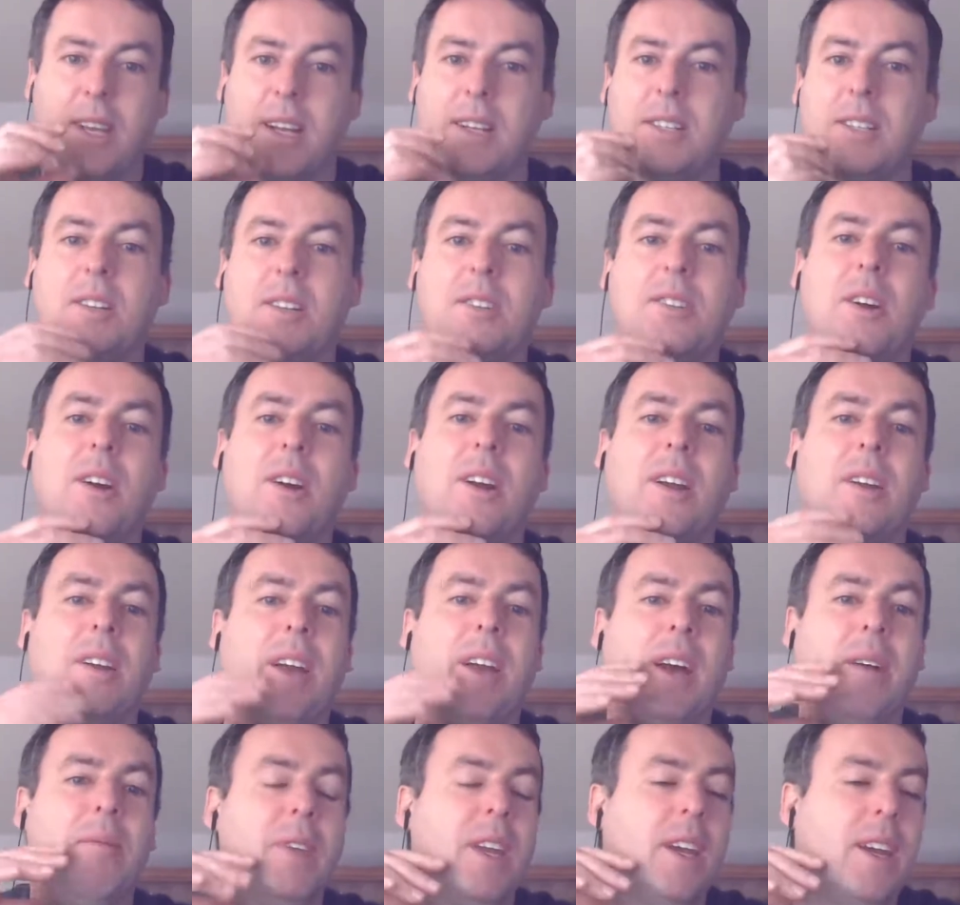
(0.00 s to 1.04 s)

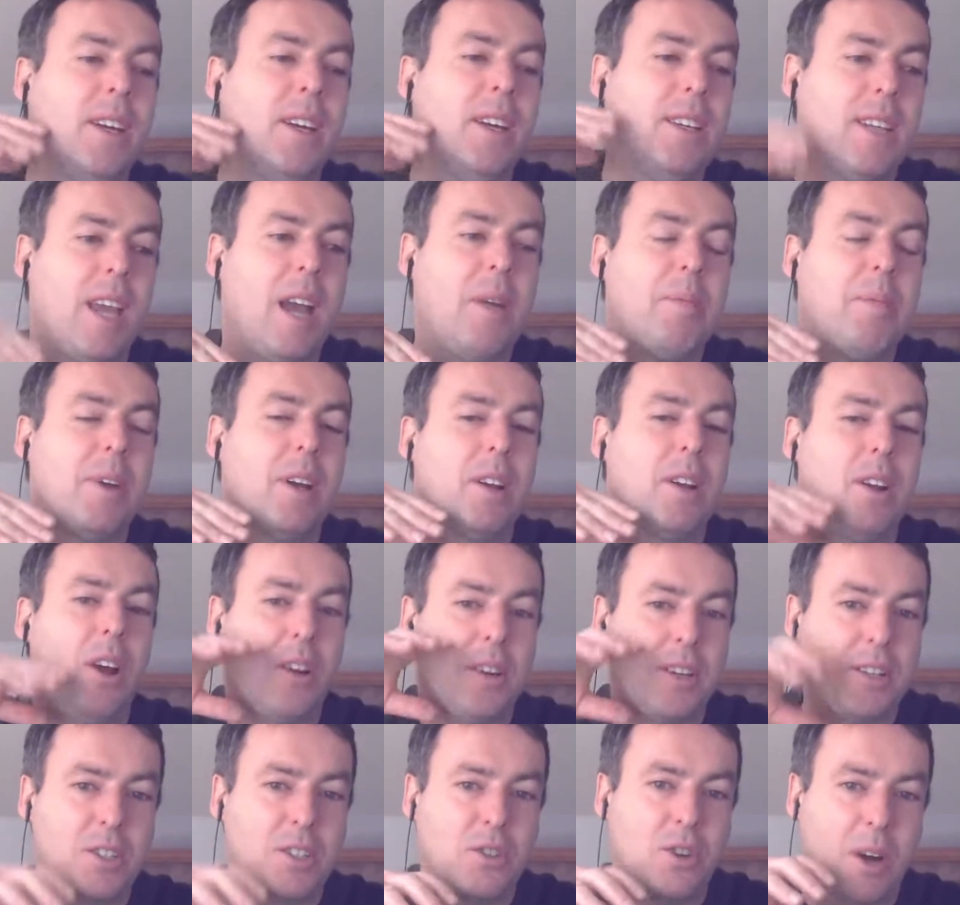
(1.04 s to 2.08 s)
The
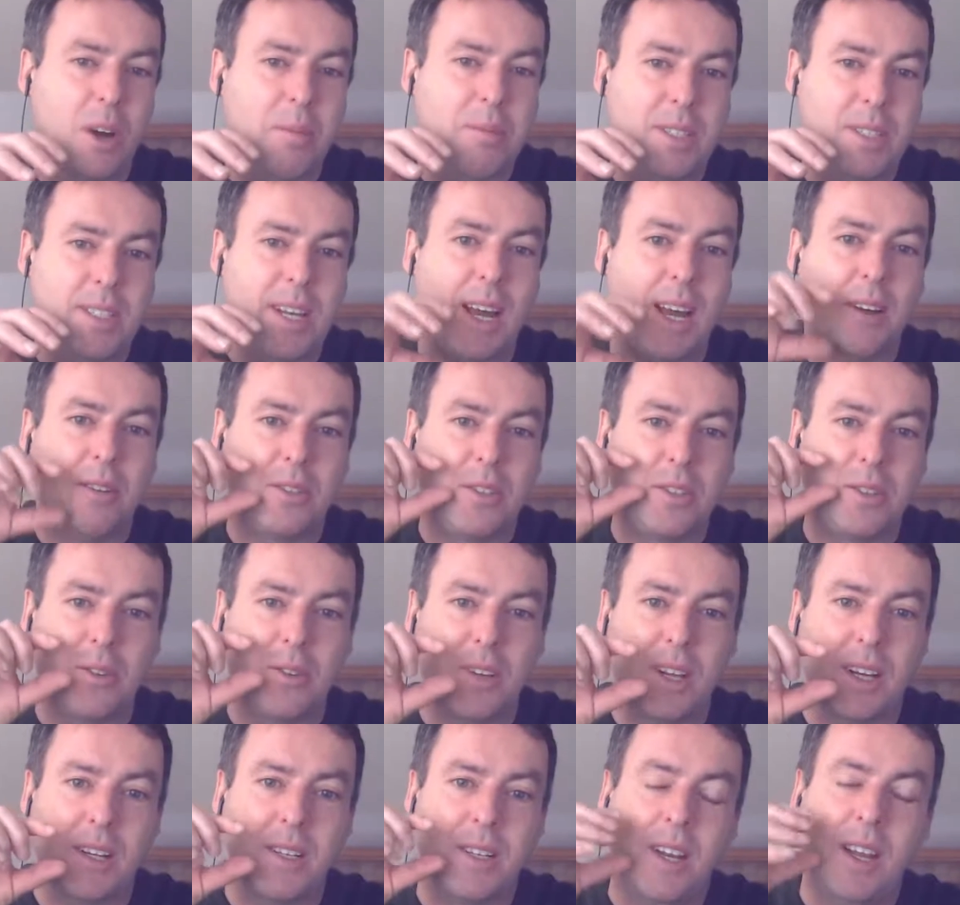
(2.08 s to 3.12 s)
epiglottis drops down
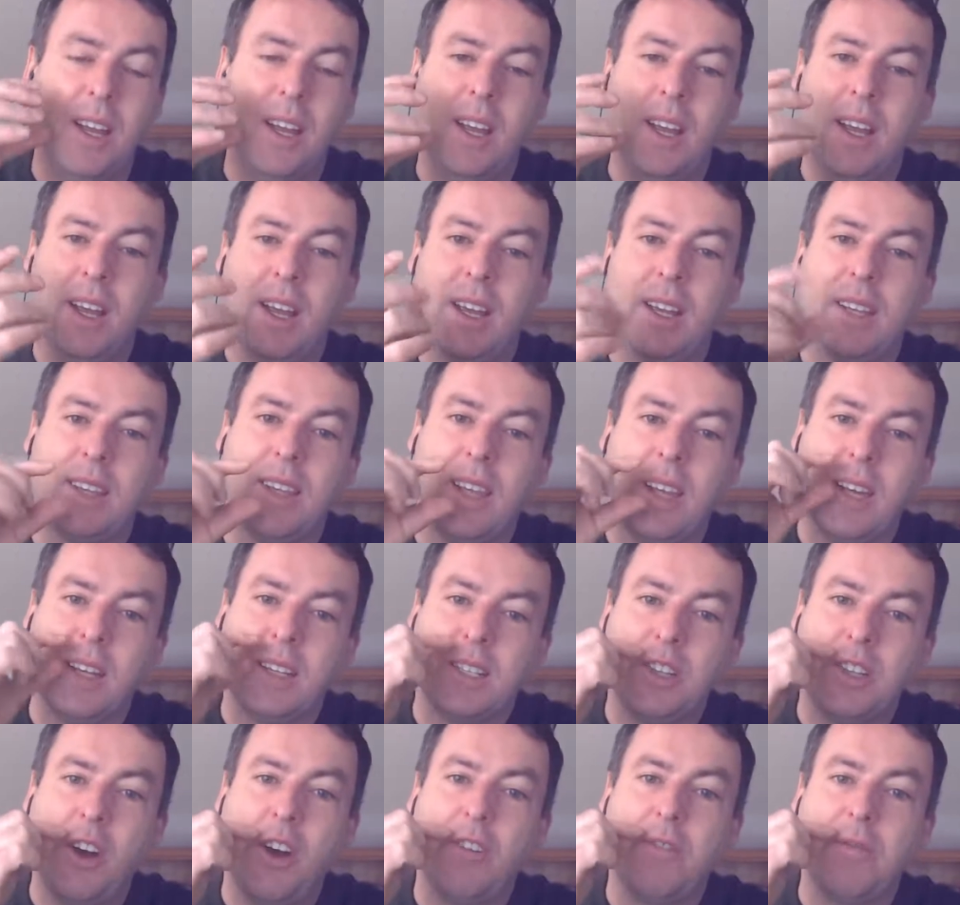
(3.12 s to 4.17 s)
so that
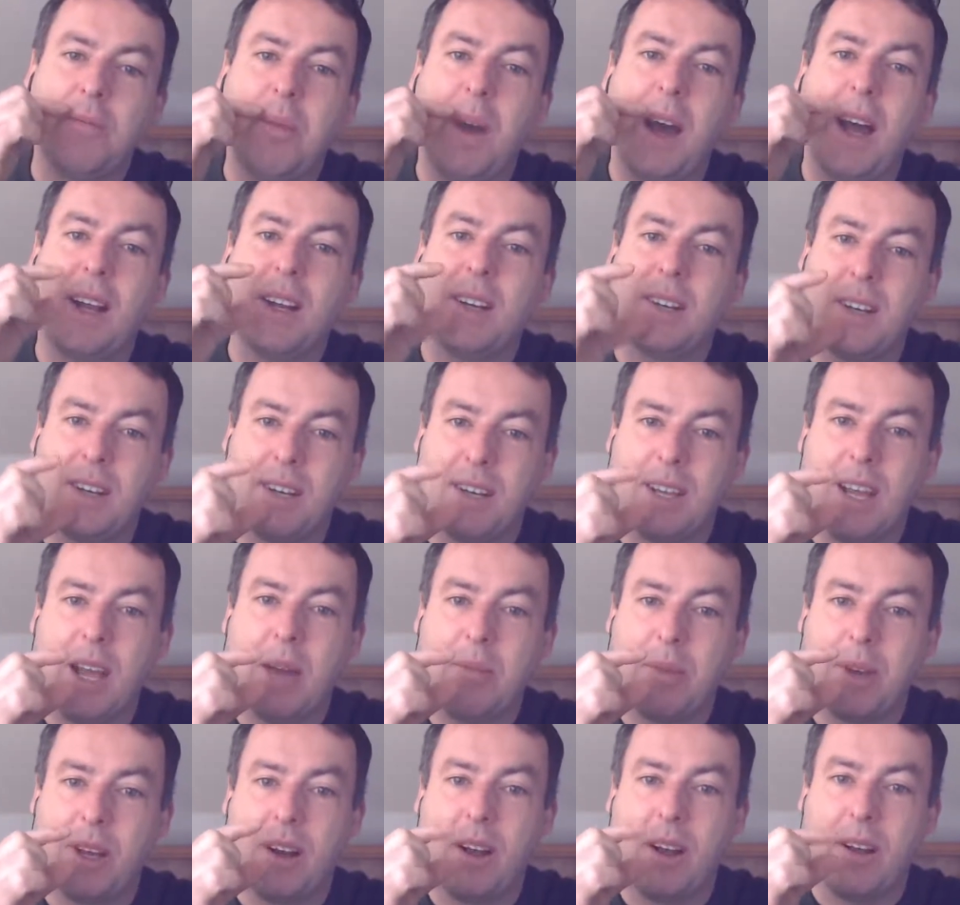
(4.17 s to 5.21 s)
the soft palate and the
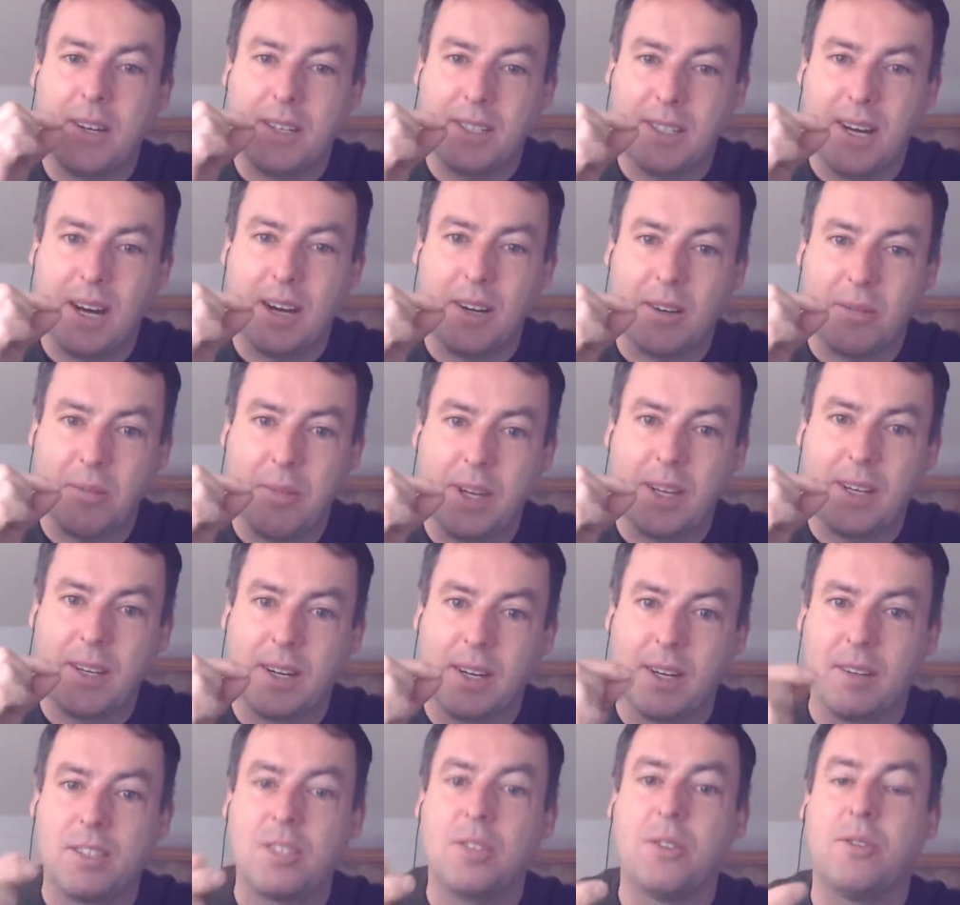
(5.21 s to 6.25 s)
epiglottis aren't
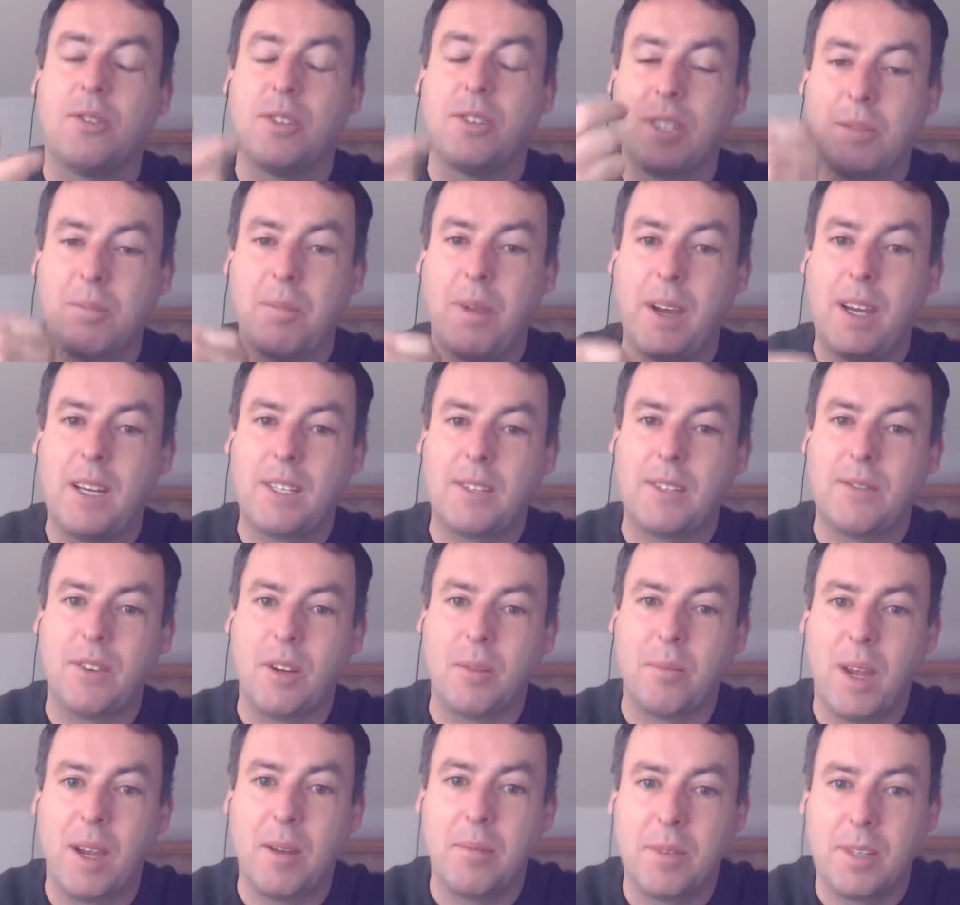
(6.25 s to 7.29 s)
meeting. So there's space for
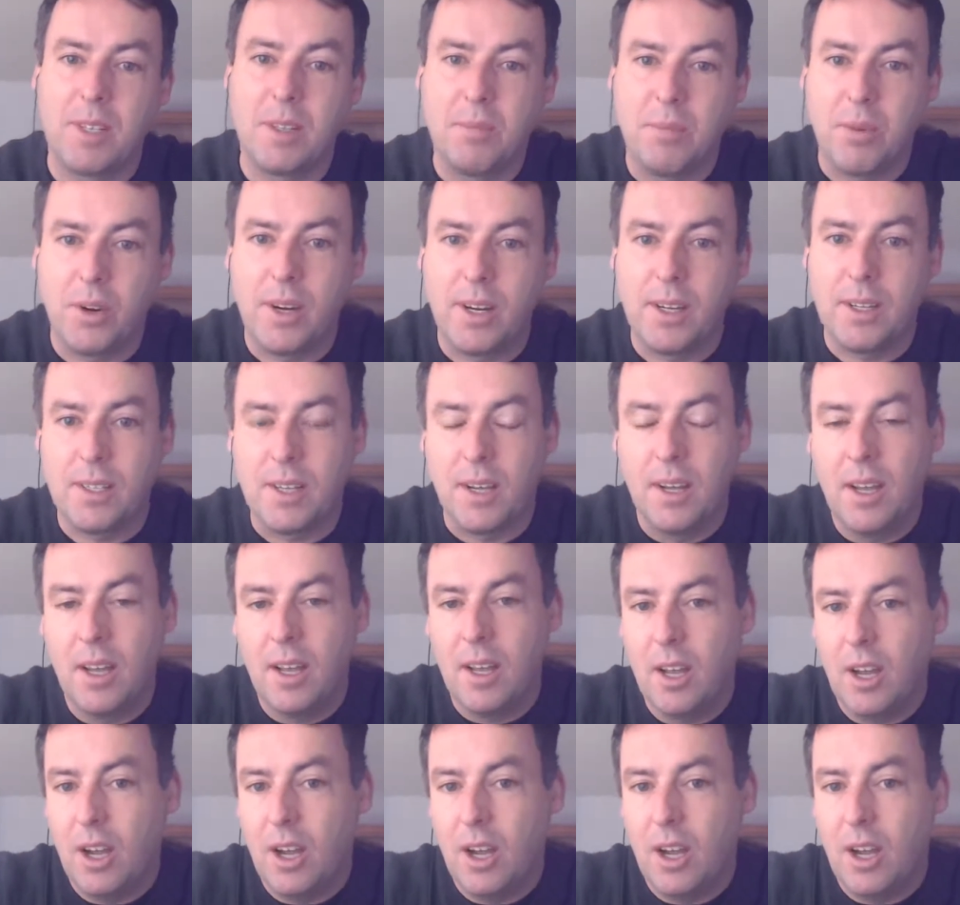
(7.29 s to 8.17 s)
the baby to breathe.